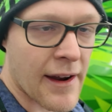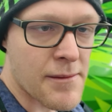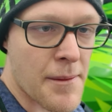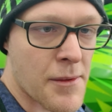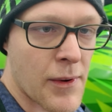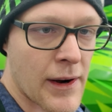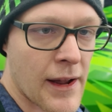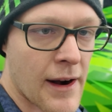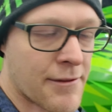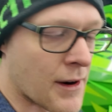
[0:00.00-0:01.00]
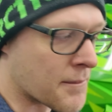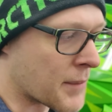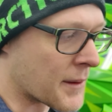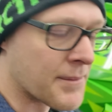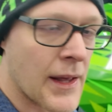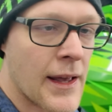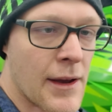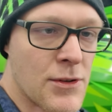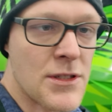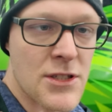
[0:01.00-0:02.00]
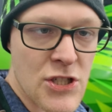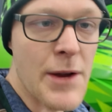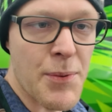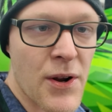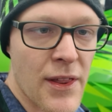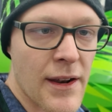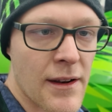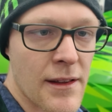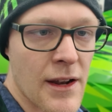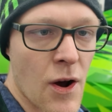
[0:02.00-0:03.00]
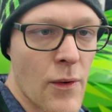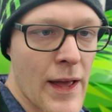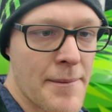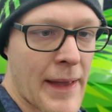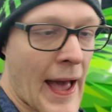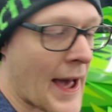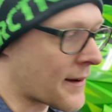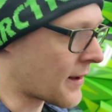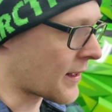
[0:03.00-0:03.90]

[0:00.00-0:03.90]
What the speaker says: can't remember where he got it from, but it was cheaper than OEM Cat,